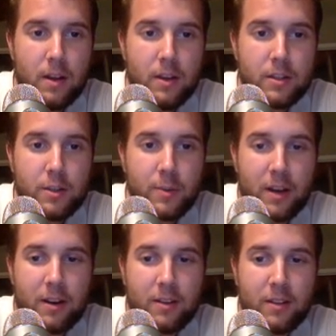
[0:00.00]
So we
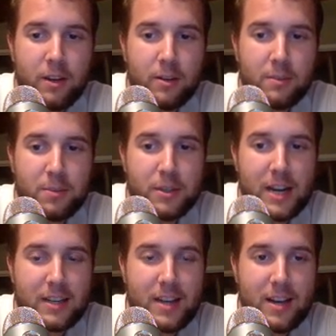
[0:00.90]
got our little
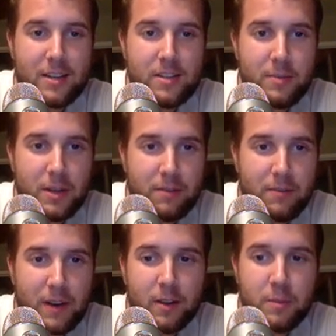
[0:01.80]
projectiles and we can
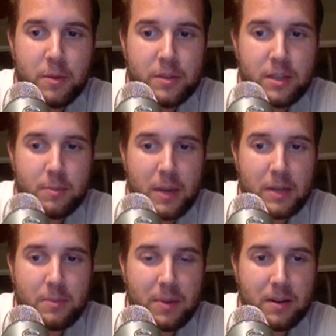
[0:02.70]
fire them using the
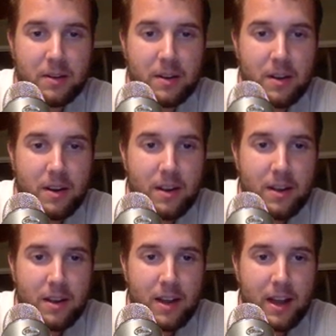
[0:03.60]
space bar,
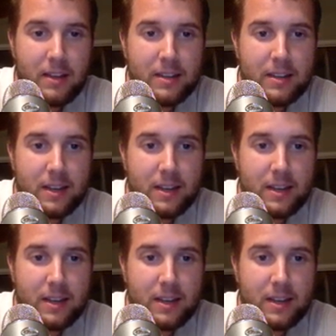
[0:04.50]
and